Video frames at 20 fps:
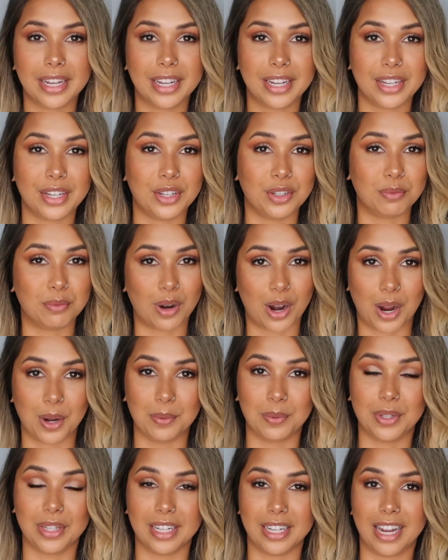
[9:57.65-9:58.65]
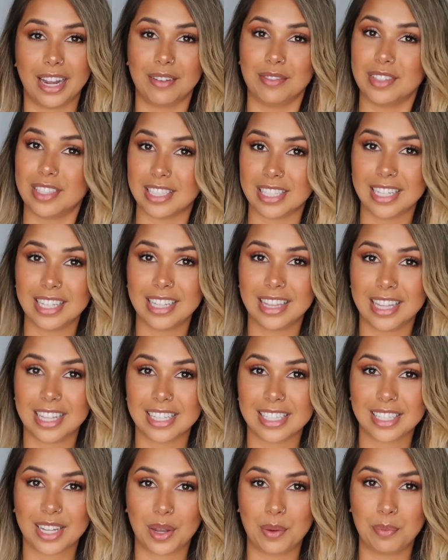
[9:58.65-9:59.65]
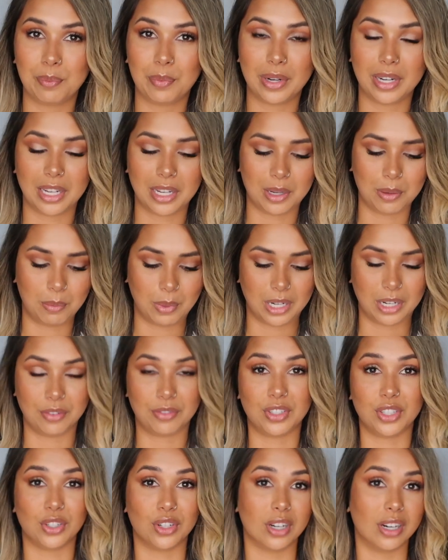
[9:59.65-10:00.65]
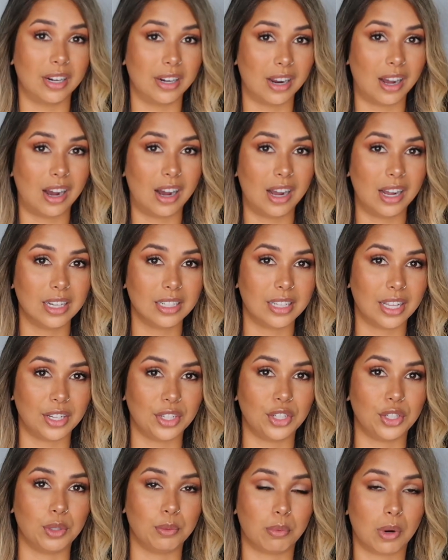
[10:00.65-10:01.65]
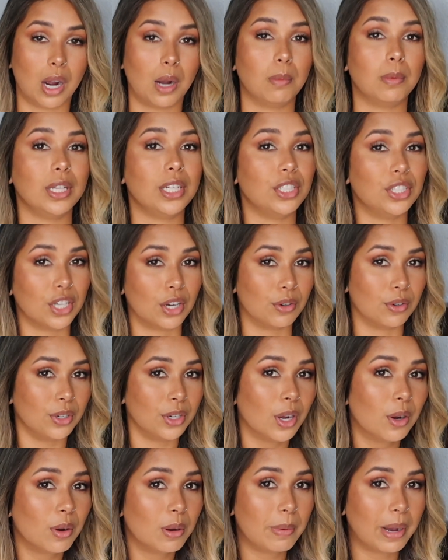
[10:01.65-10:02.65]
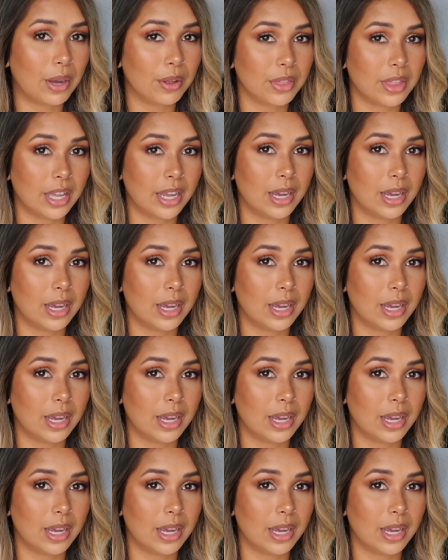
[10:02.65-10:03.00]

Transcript: you probably have seen this company, but if you're not, then you probably don't know about